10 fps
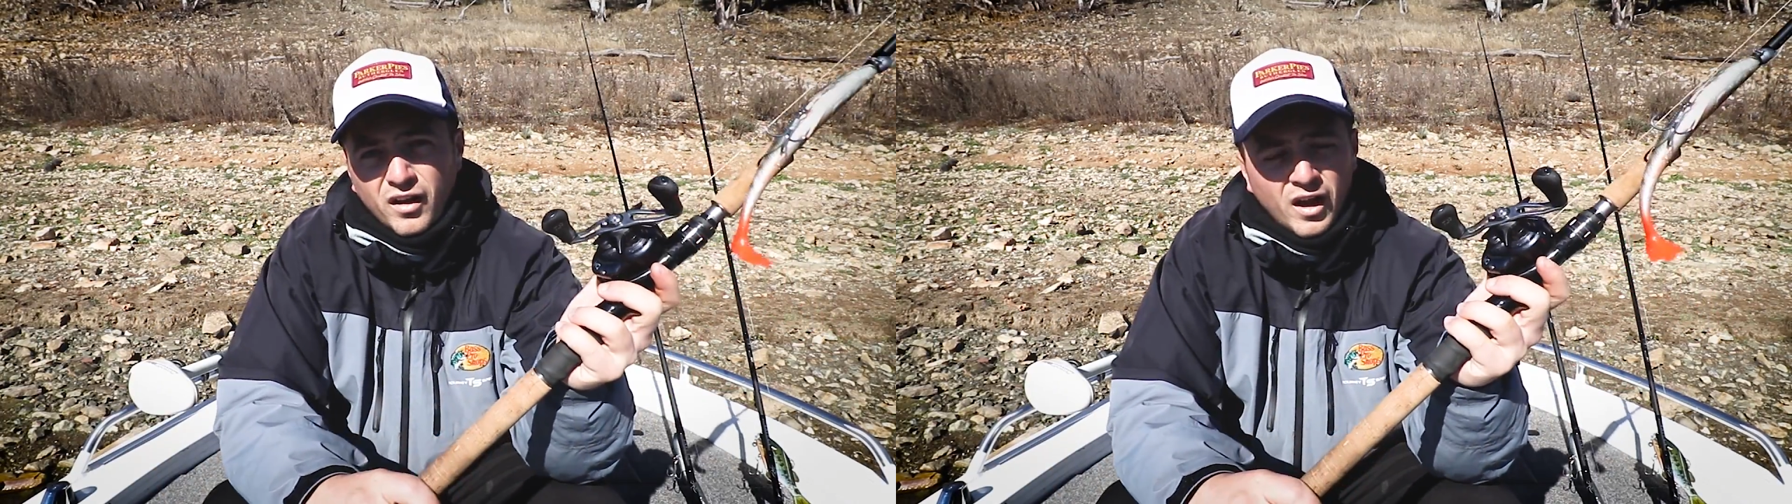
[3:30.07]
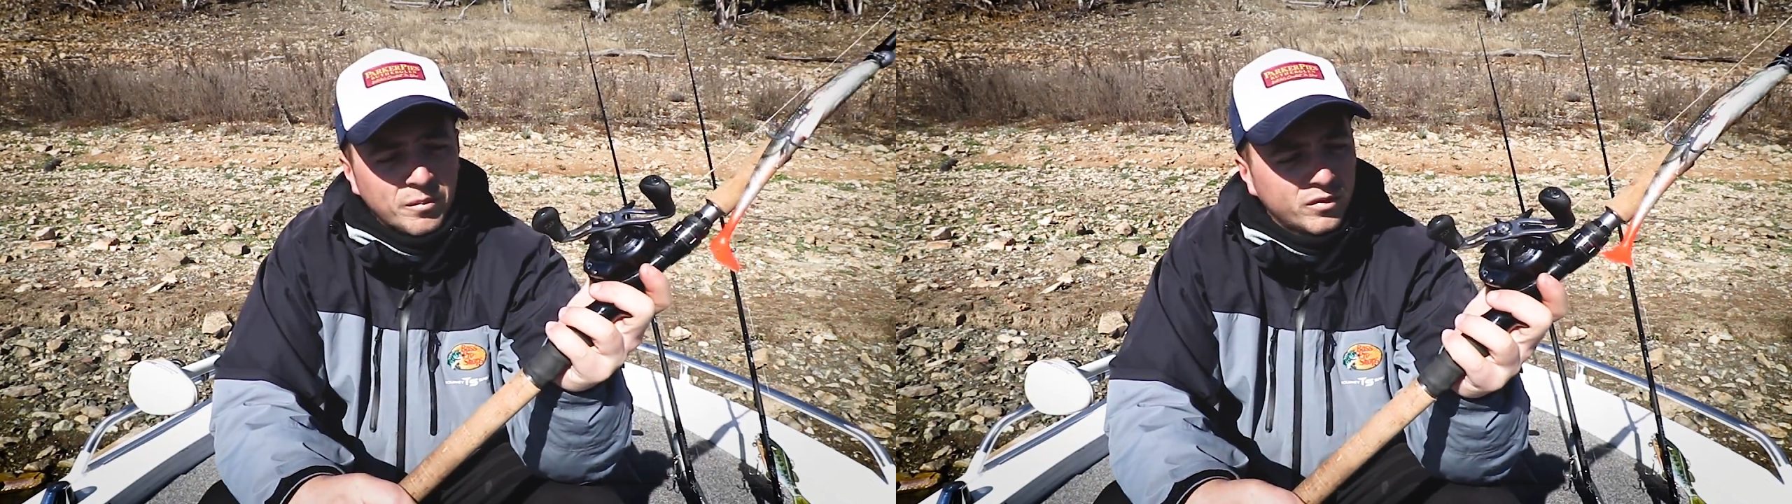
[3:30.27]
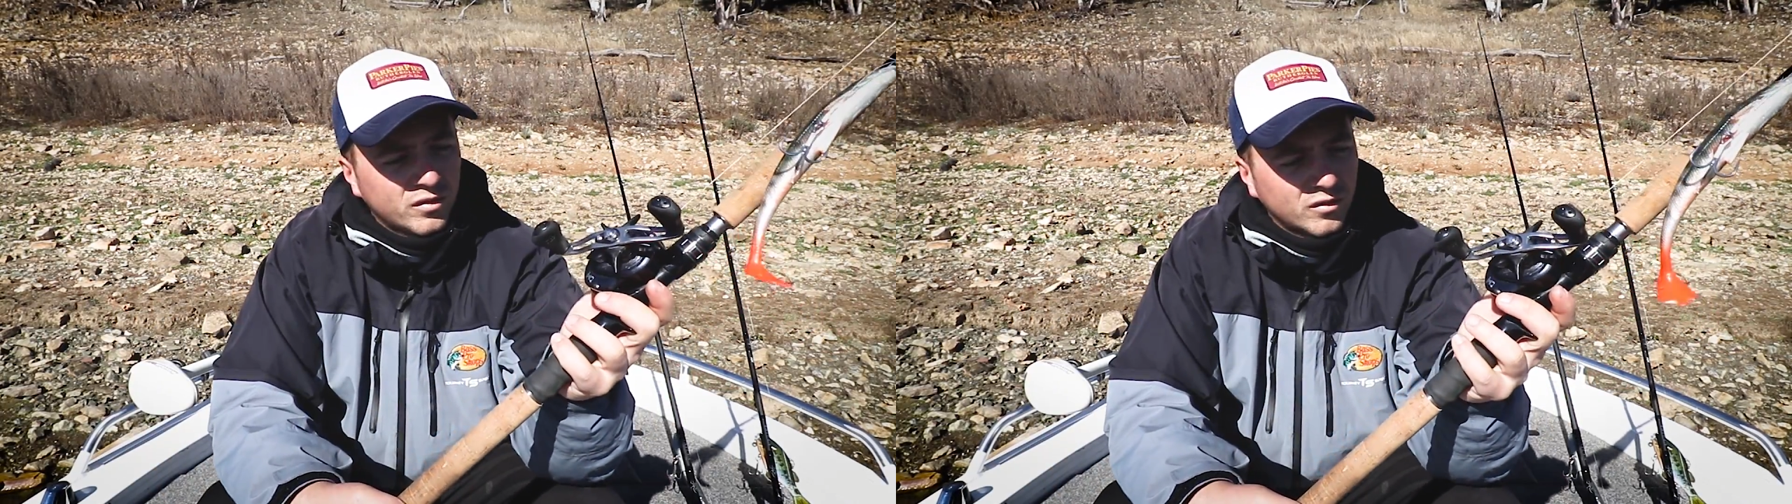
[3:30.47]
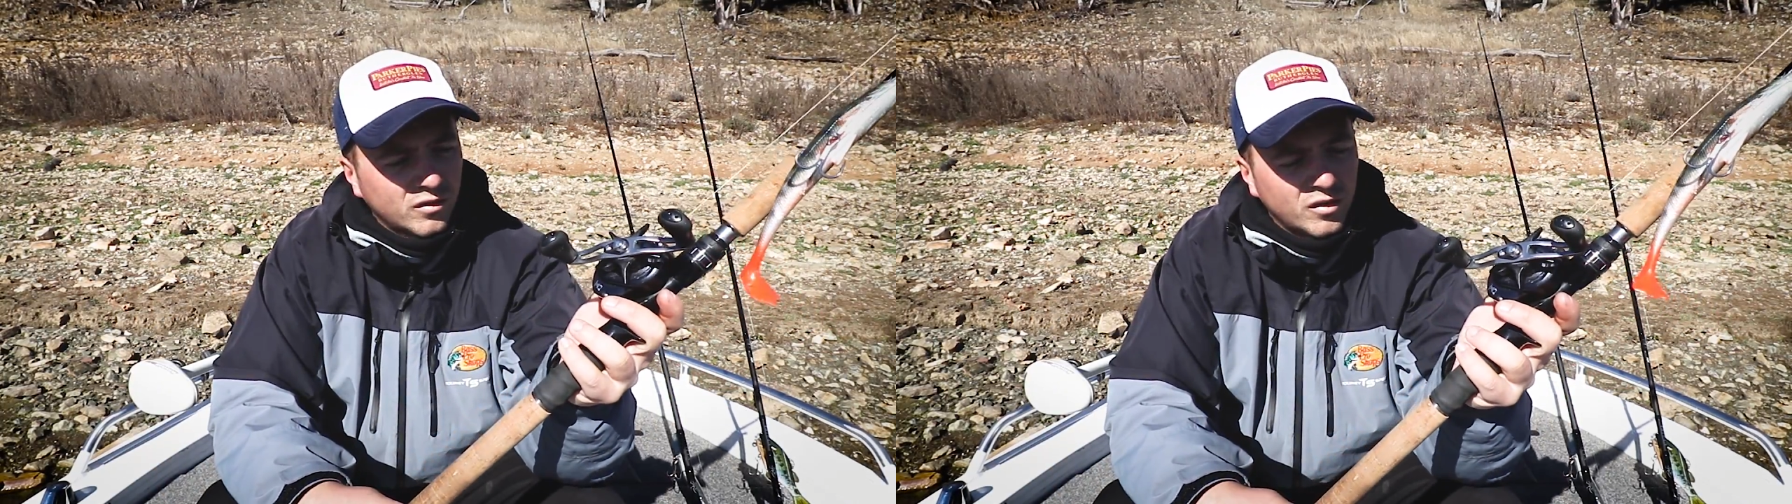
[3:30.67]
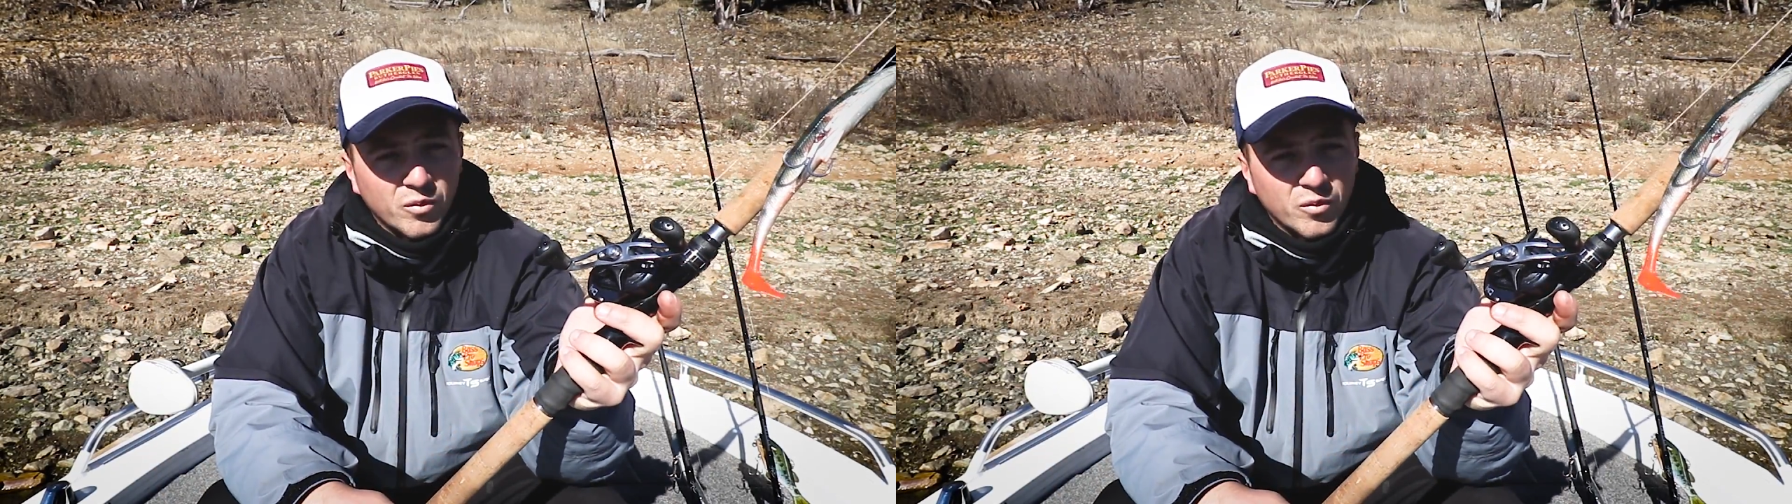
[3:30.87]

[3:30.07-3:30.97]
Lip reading: absolutely